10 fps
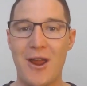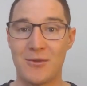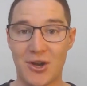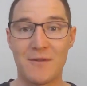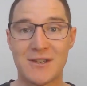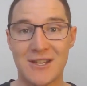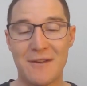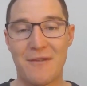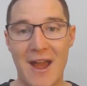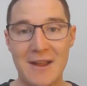It was
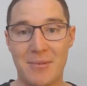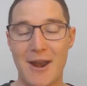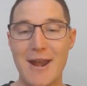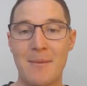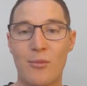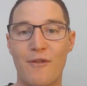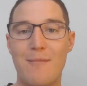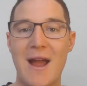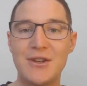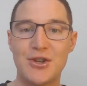obviously fake, but a number
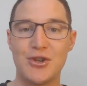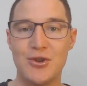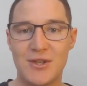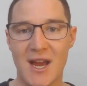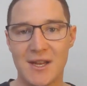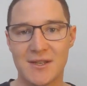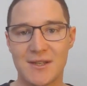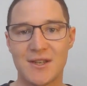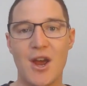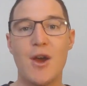of major news
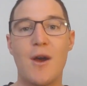houses